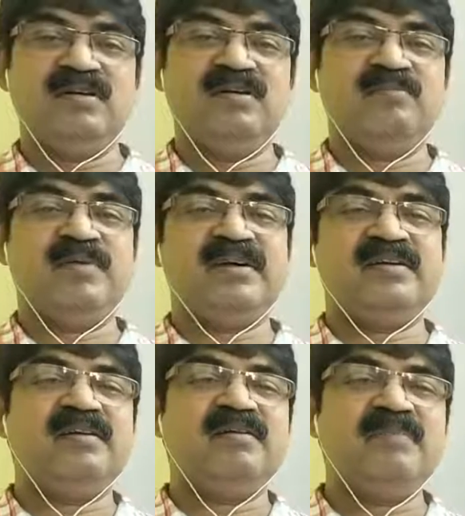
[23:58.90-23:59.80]
but
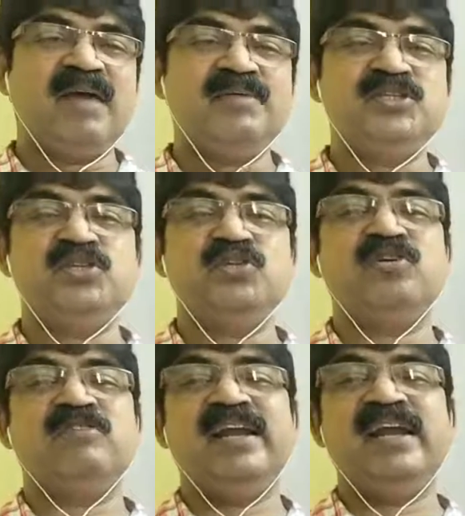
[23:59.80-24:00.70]
maybe zero
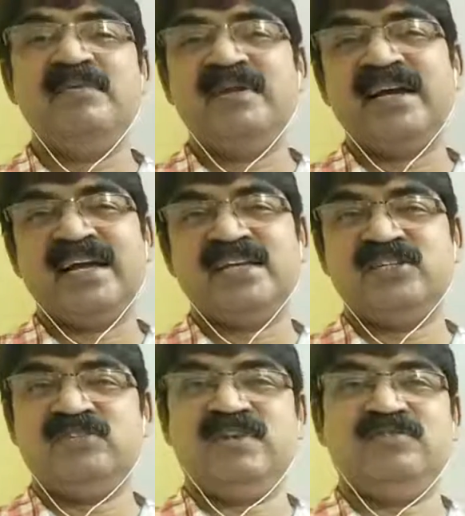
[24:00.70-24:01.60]
or very limited
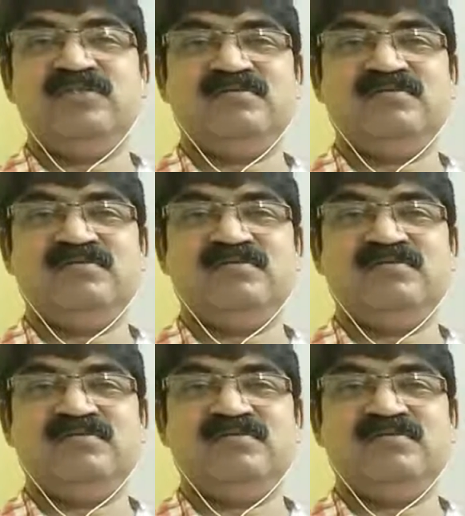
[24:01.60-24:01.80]
exchange value.